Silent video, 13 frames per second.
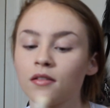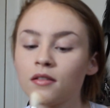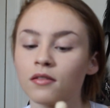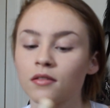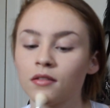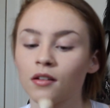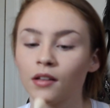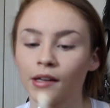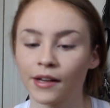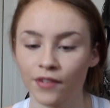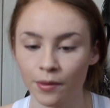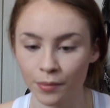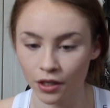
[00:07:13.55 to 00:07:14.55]
Still, like,
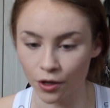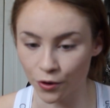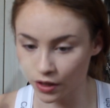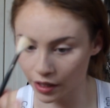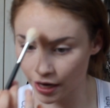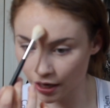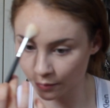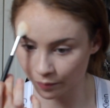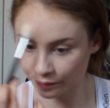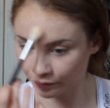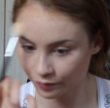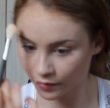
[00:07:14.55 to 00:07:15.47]
if I'm gonna go glam,